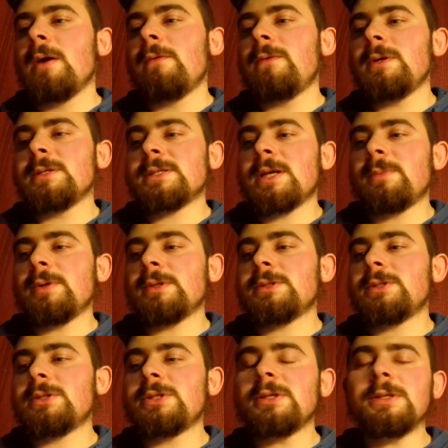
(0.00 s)
For example,
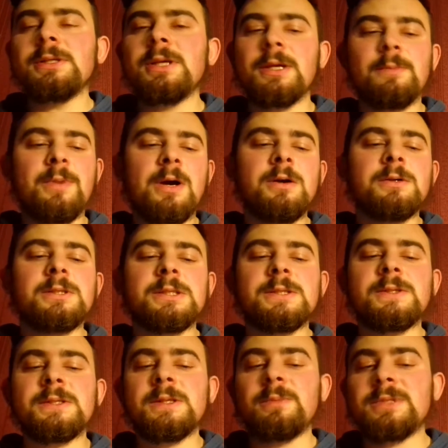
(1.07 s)
to talk about
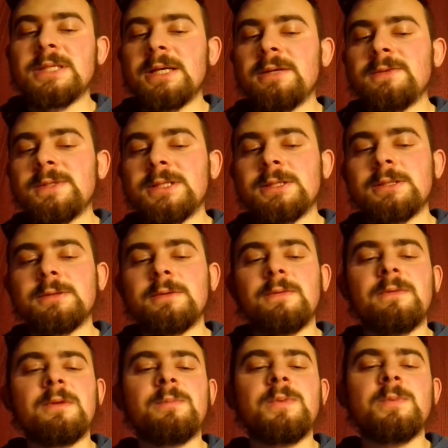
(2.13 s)
themselves,
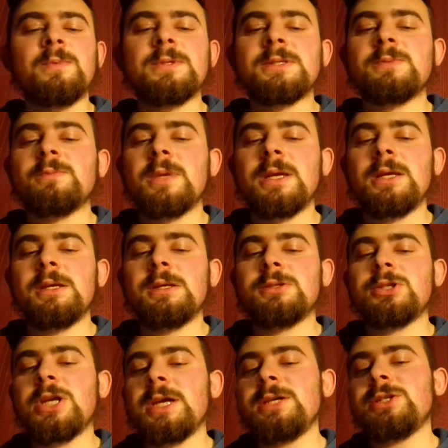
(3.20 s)
the pupils may
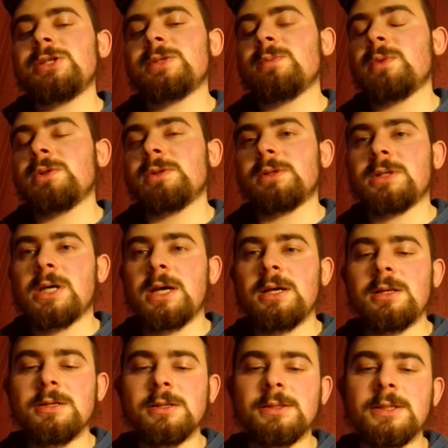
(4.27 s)
change model
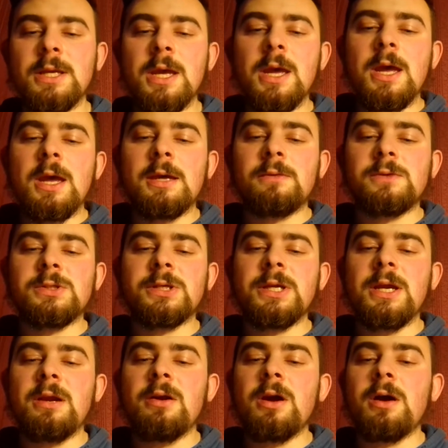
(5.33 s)
dialects. To
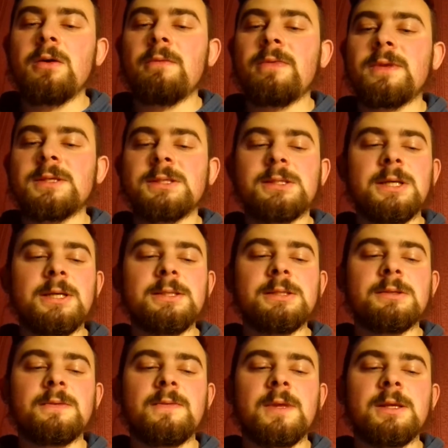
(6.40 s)
carry out this task,
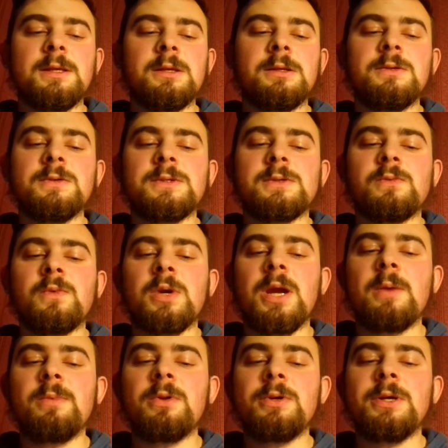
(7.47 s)
they use
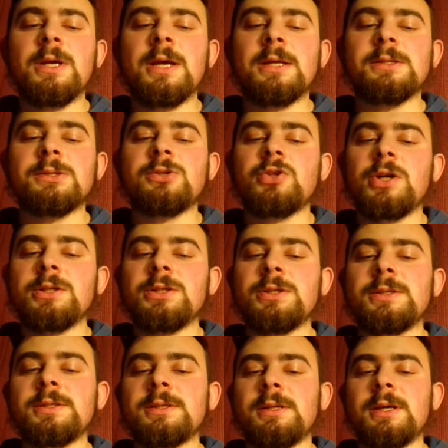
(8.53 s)
vocabulary and
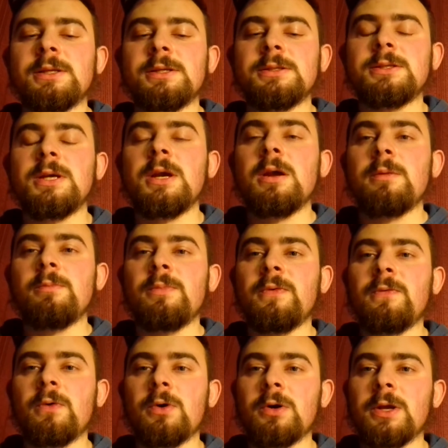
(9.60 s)
structures learned
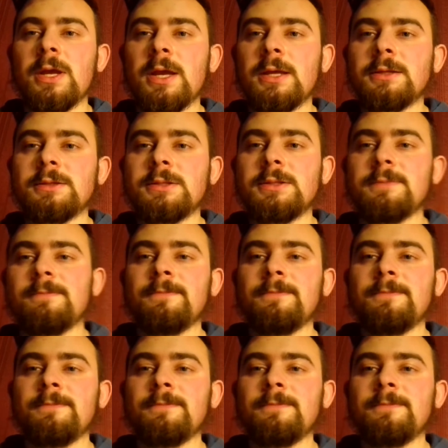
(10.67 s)
beforehand.